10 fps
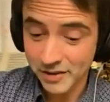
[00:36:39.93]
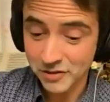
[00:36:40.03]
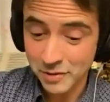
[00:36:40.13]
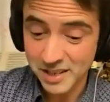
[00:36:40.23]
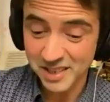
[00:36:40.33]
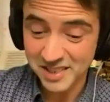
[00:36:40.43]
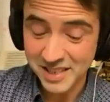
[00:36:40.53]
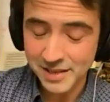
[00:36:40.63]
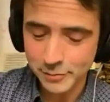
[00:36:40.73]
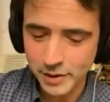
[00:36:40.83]
suite, our
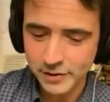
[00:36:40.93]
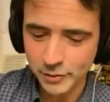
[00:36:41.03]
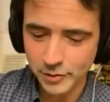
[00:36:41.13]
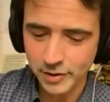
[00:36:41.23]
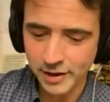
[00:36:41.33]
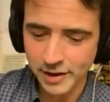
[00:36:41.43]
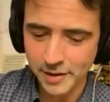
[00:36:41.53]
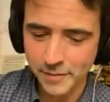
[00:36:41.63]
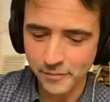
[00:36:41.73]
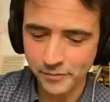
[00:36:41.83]
sixth suite, so
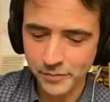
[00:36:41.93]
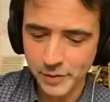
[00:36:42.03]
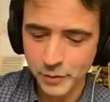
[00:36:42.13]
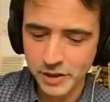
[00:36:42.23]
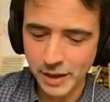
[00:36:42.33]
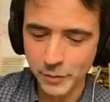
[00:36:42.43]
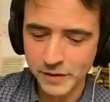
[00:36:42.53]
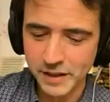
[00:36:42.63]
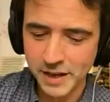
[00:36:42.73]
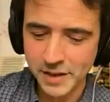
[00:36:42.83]
which I
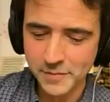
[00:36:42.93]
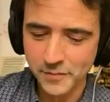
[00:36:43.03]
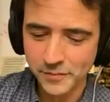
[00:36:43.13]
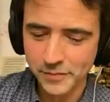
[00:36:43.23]
must say,